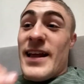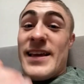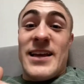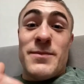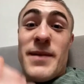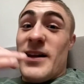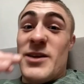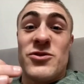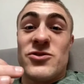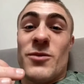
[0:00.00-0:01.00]
Like he had the belt, he
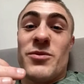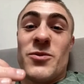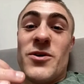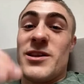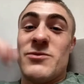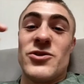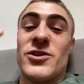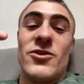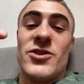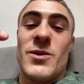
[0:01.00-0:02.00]
was on top of the world, he was going to
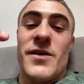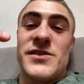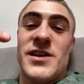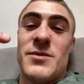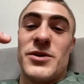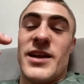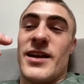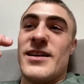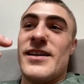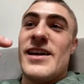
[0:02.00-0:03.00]
go to the UFC, but
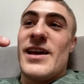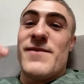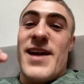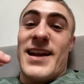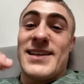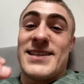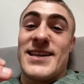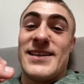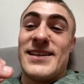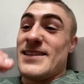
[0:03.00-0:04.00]
then in reality,